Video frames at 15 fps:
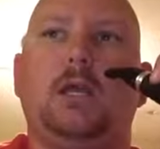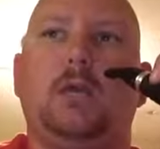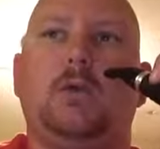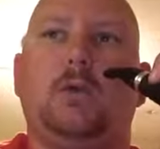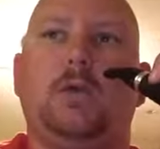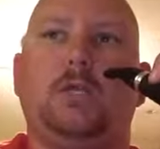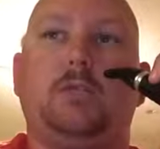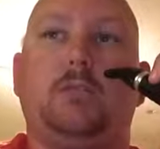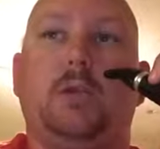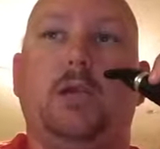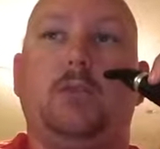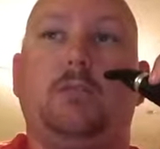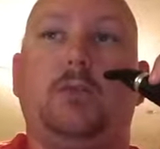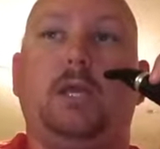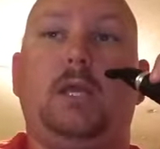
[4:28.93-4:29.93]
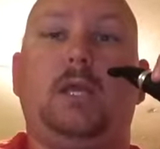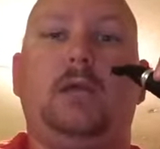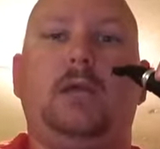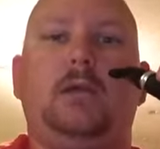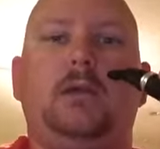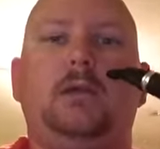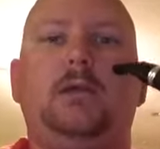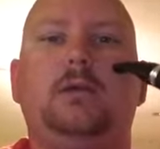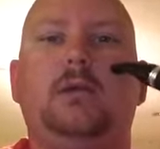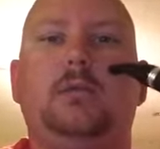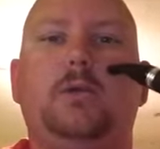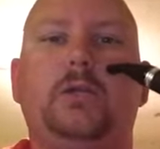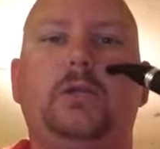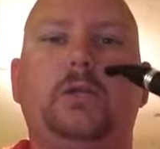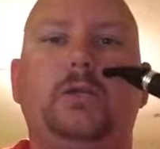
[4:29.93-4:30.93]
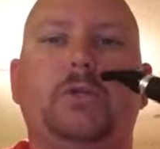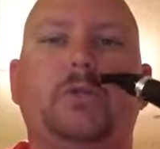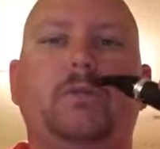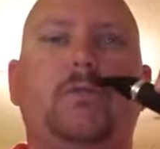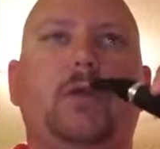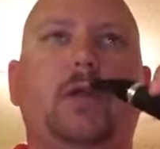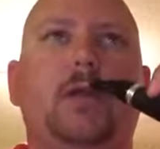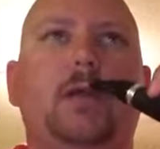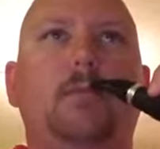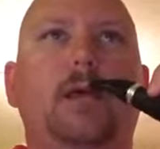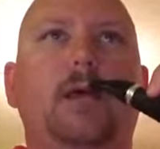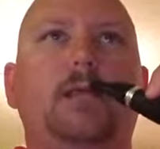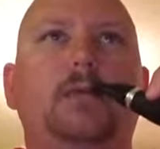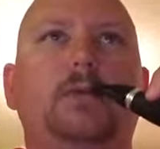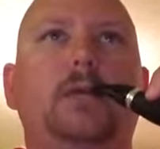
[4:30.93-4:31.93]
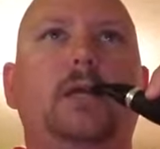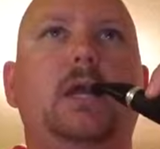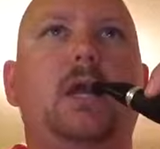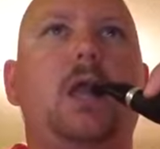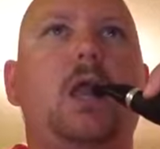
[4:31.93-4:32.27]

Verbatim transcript: which might be a month or two before I get back to it.